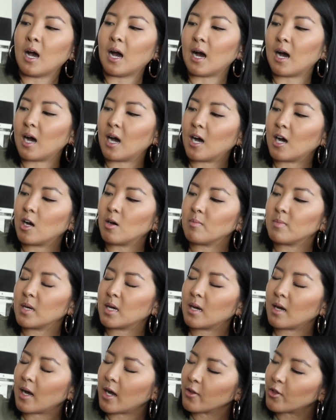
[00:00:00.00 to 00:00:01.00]

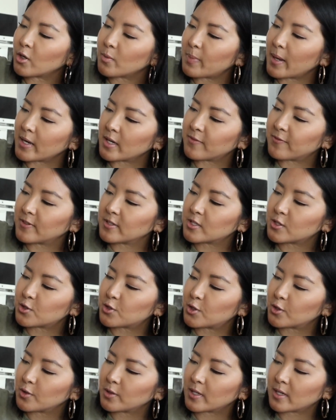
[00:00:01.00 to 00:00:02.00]
Other benefits
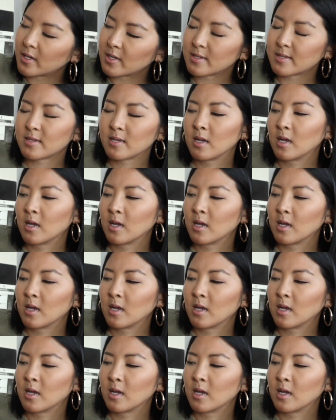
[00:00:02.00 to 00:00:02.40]
to this,